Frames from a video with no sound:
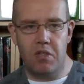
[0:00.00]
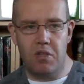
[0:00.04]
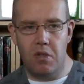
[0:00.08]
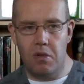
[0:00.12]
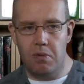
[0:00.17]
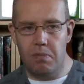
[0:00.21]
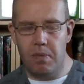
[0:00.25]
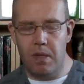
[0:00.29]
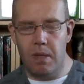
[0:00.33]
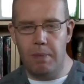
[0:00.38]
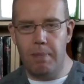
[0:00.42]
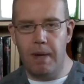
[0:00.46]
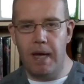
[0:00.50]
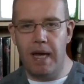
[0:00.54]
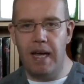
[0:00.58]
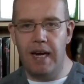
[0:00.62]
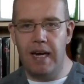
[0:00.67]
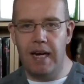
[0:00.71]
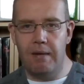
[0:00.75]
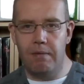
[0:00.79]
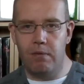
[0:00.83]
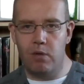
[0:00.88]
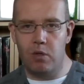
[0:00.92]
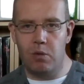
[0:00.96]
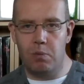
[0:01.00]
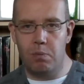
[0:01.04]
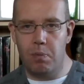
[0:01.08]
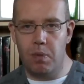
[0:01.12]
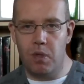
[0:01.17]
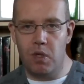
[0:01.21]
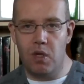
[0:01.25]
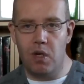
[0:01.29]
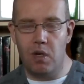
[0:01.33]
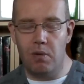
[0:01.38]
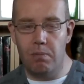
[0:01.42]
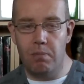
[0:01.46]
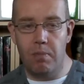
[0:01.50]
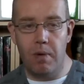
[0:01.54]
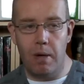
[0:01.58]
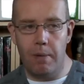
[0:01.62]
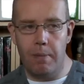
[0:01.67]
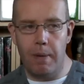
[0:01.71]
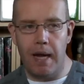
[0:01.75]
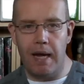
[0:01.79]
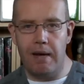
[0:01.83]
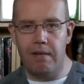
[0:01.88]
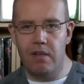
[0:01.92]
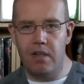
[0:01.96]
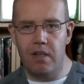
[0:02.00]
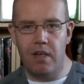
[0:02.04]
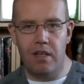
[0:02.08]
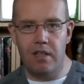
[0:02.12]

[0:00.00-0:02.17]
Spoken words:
the better levels become apparent,